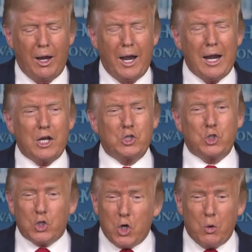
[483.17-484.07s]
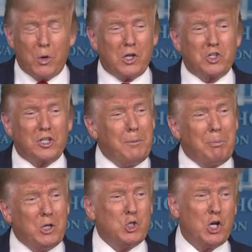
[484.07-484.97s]
And I saw where
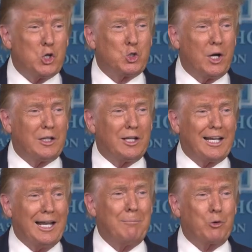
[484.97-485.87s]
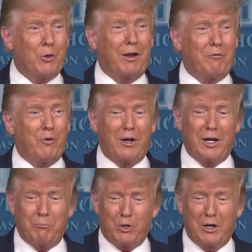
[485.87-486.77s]
Sleepy Joe tried to claim credit for it.
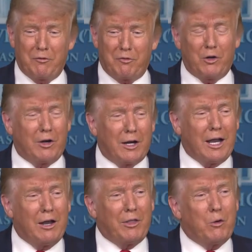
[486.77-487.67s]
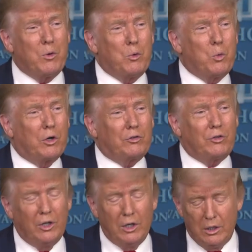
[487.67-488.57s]
And I'm trying to figure out how that one
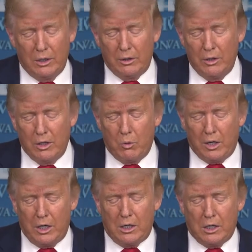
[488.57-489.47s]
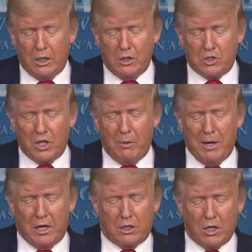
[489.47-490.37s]
works. No, what he did is they
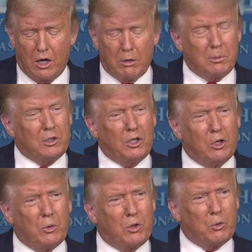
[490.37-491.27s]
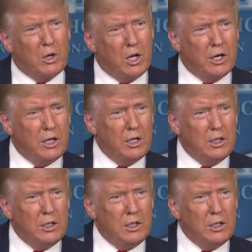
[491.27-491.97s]
made a terrible deal with Iran.